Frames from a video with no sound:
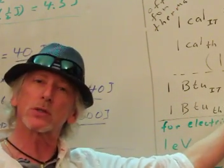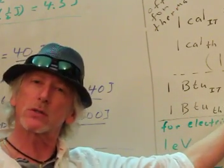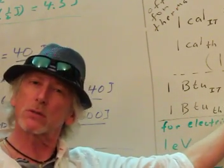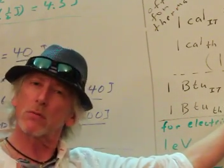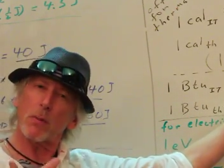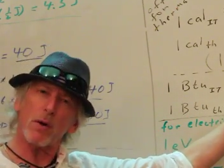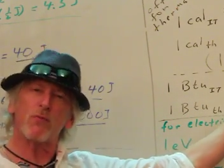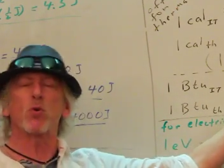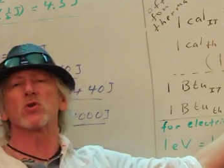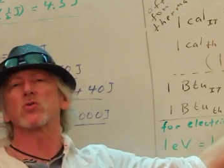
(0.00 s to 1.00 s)
It's
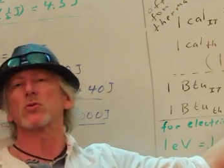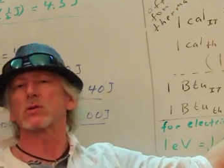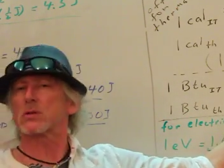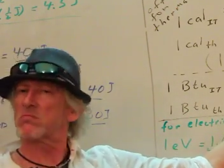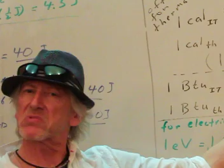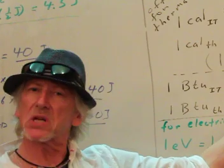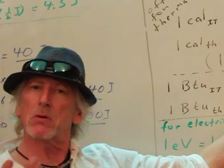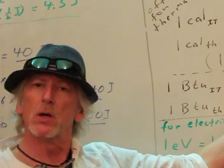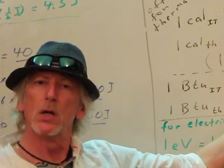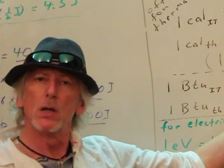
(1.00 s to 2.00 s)
about 4 joules.
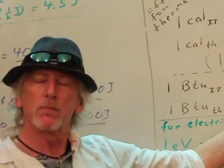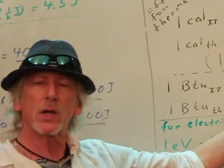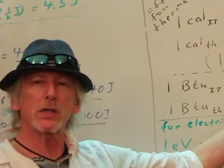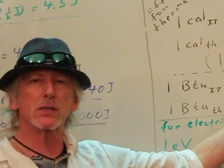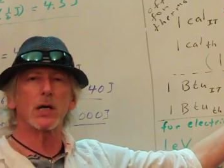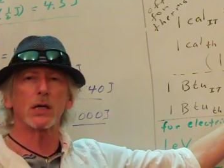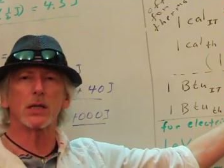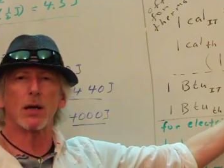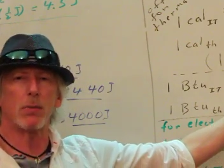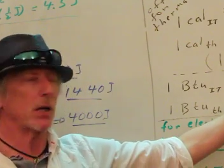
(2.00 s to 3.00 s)
So that's not
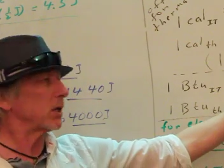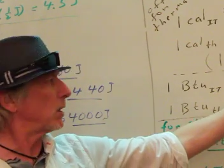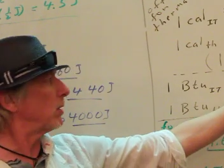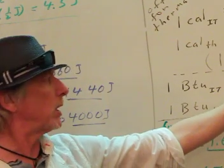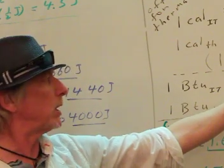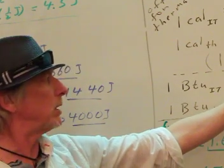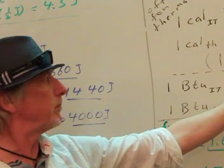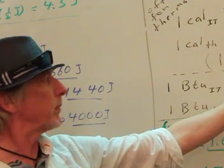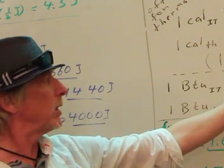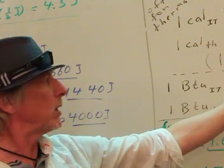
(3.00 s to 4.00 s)
that bad. You
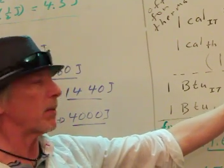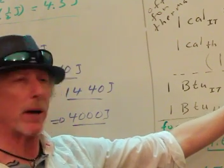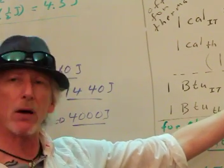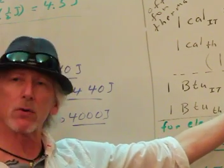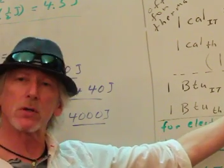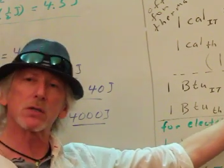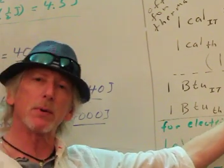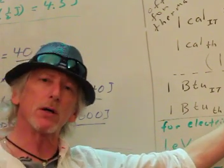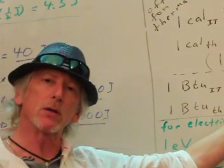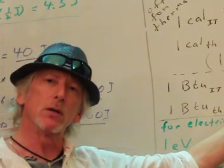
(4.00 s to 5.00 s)
know, a pound is
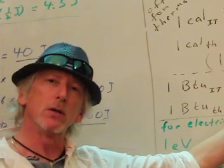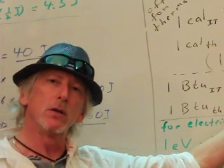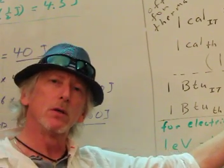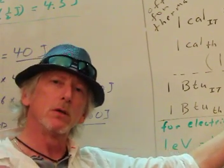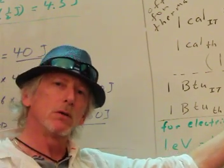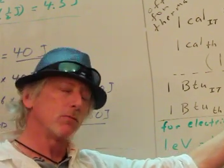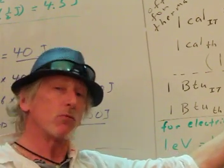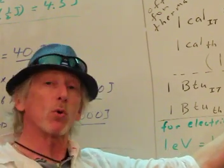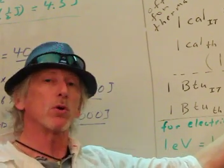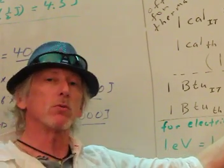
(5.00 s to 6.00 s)
about
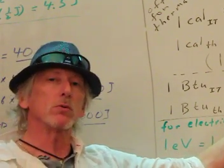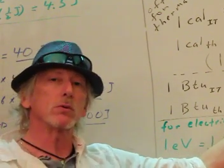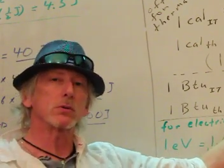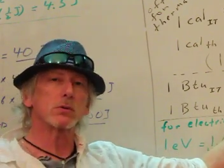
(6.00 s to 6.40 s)
4 newtons.